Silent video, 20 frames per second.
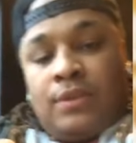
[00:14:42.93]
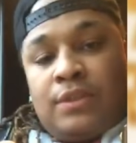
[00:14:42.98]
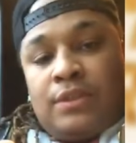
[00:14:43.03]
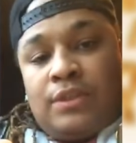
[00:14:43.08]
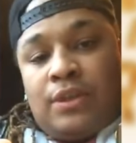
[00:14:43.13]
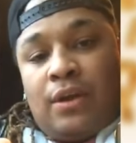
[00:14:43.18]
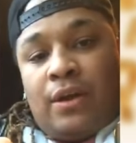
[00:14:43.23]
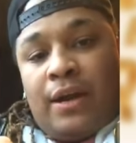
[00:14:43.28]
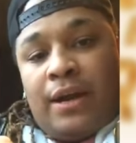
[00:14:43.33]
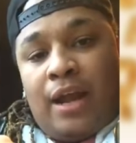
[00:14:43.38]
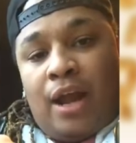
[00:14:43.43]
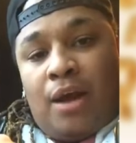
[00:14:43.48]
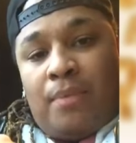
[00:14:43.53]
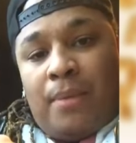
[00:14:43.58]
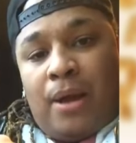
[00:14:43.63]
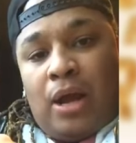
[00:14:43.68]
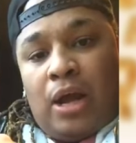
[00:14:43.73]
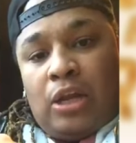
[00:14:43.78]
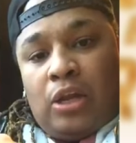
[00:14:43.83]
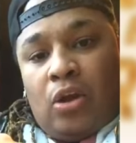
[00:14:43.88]
Sorry, y'all,
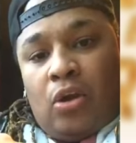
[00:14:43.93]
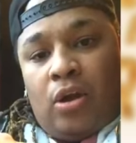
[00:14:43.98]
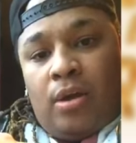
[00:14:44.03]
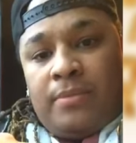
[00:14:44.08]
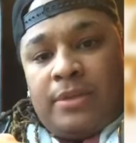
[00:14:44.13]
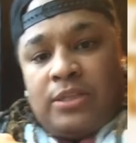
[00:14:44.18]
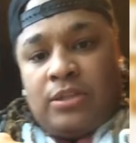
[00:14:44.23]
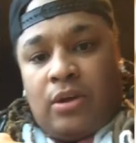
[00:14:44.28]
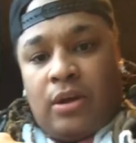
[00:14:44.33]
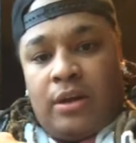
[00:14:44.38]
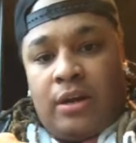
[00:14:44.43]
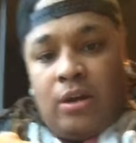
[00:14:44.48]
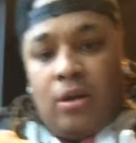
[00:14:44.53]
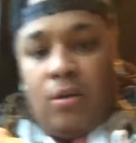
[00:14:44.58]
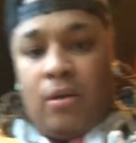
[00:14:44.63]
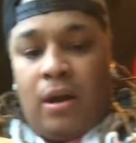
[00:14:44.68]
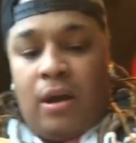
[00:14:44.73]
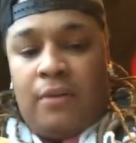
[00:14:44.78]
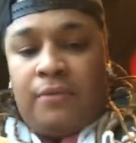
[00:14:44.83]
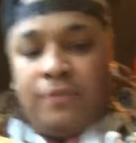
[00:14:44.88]
my alarm is starting to
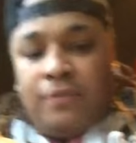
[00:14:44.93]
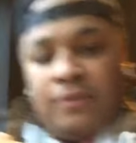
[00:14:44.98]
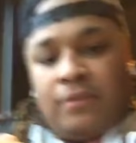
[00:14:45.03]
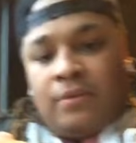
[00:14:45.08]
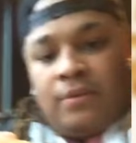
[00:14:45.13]
go off.